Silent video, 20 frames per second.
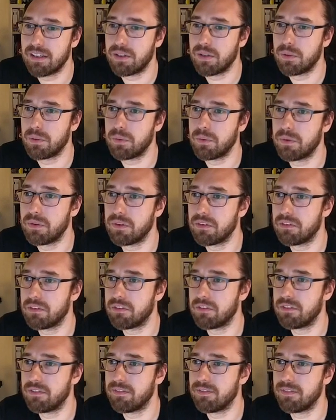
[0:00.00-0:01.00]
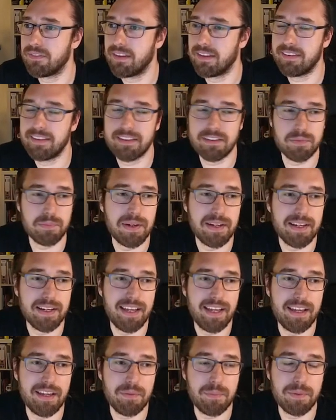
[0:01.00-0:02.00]
go, and that's why
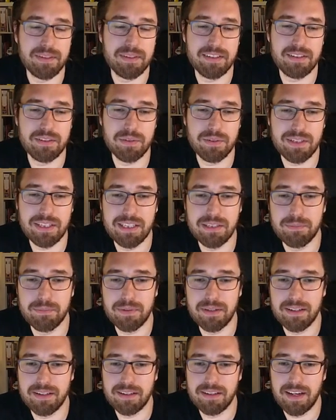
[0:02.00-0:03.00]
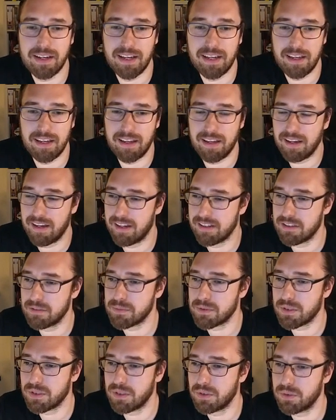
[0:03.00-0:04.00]
I wanted to keep
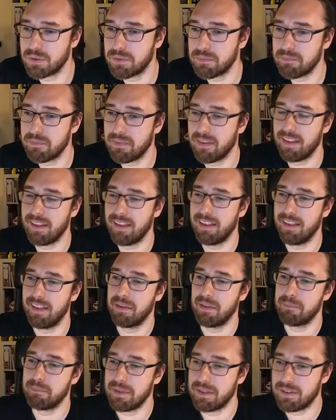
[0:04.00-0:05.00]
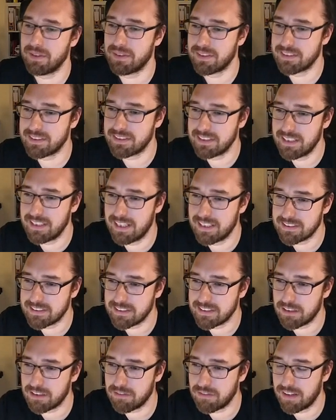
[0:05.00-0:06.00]
Atum's code, because he has
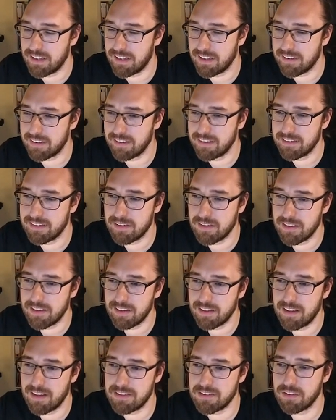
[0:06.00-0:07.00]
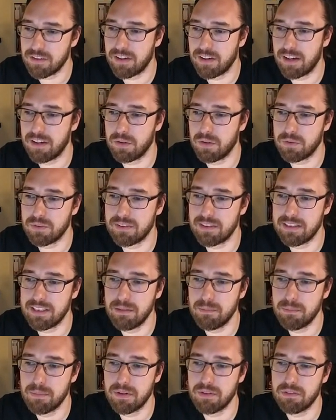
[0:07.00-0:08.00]
stuff like this, async.io
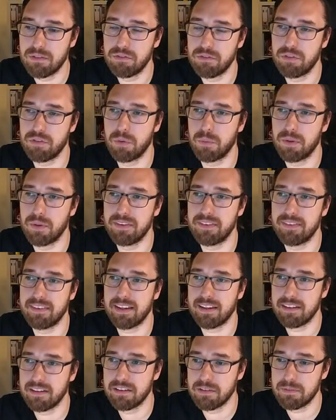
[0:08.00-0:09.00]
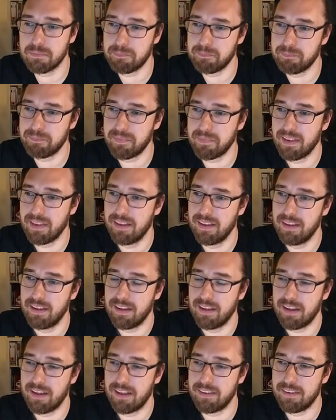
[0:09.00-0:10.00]
sleep for 1 second,
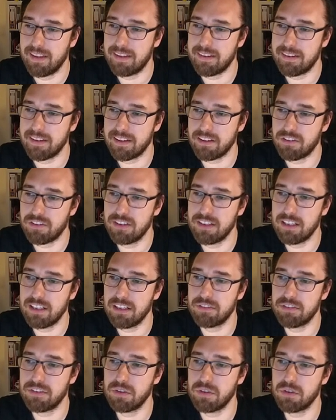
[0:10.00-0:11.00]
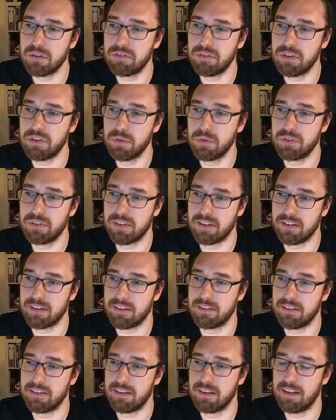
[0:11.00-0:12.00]
and that actually gives you a future.